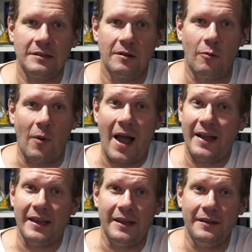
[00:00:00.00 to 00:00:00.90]

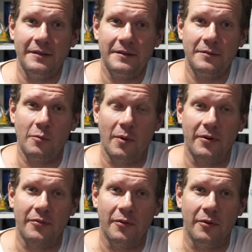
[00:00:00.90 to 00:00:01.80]
wacky,
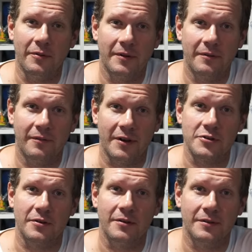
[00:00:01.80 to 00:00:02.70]
wonderful
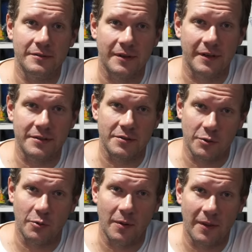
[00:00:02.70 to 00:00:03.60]
venture
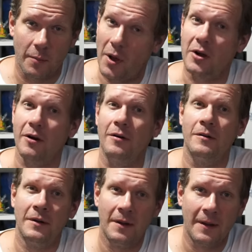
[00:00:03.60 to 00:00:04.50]
into the bunker.
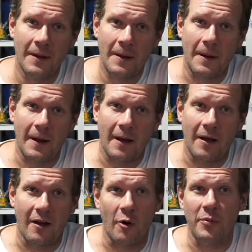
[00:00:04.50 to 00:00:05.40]

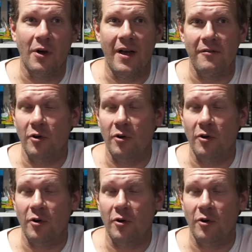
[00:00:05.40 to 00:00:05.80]
Uh, I hope you all have